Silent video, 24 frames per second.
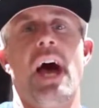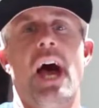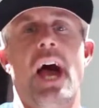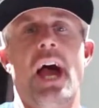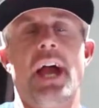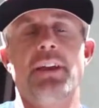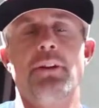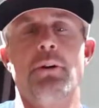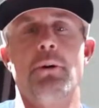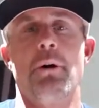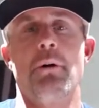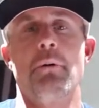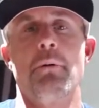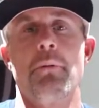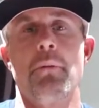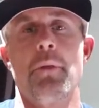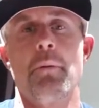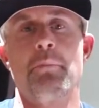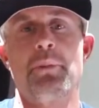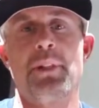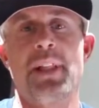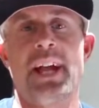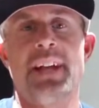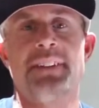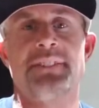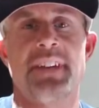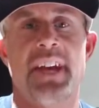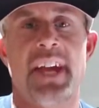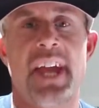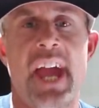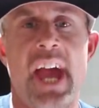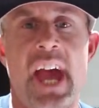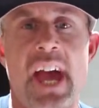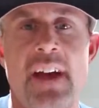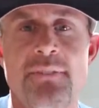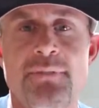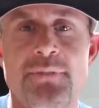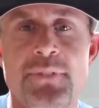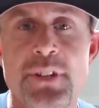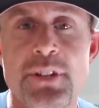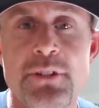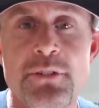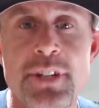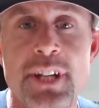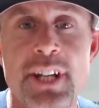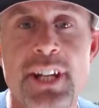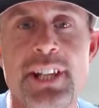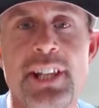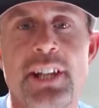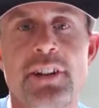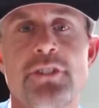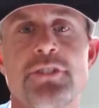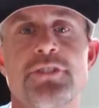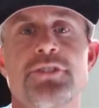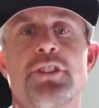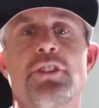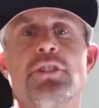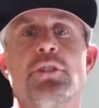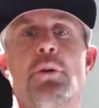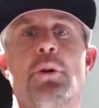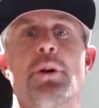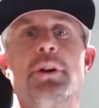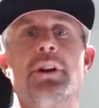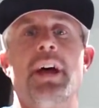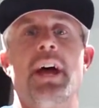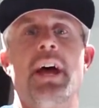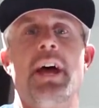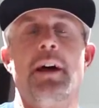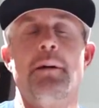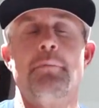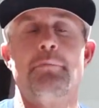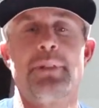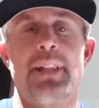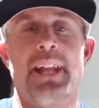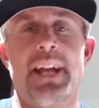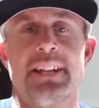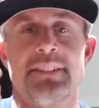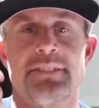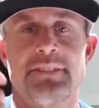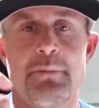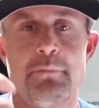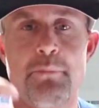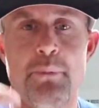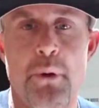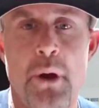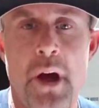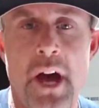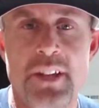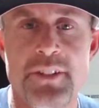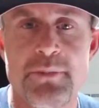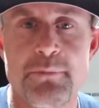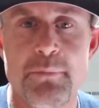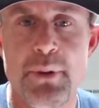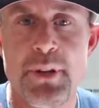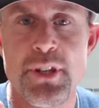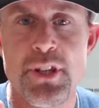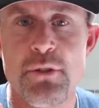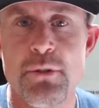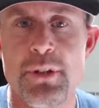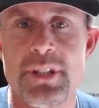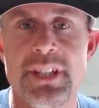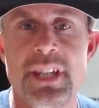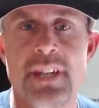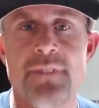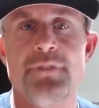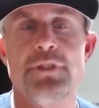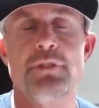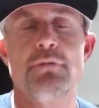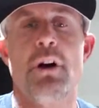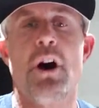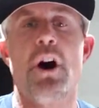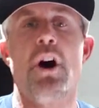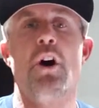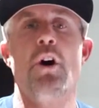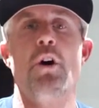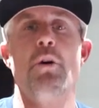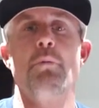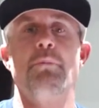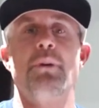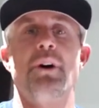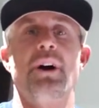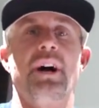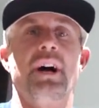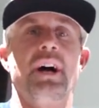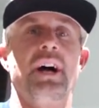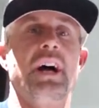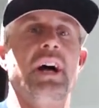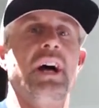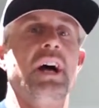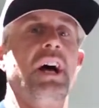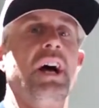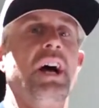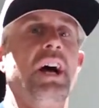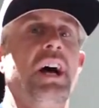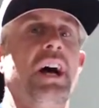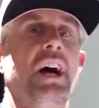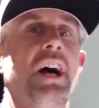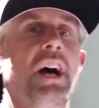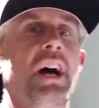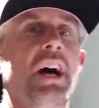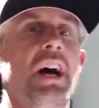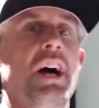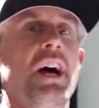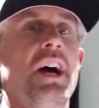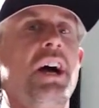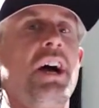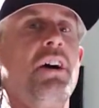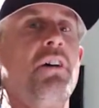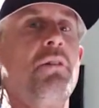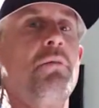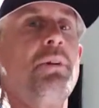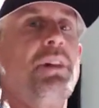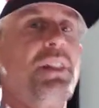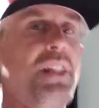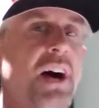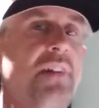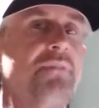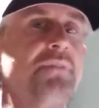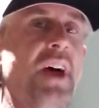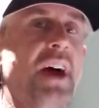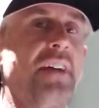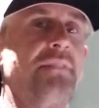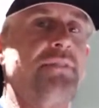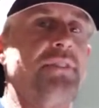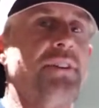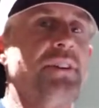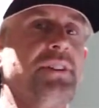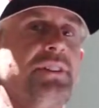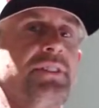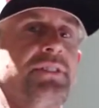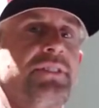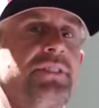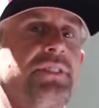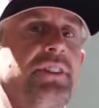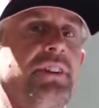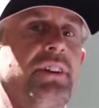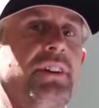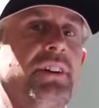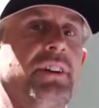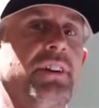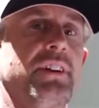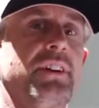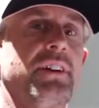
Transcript: I know the plans I have for you, declares the Lord, plans to prosper you and give you a hope. We love that verse.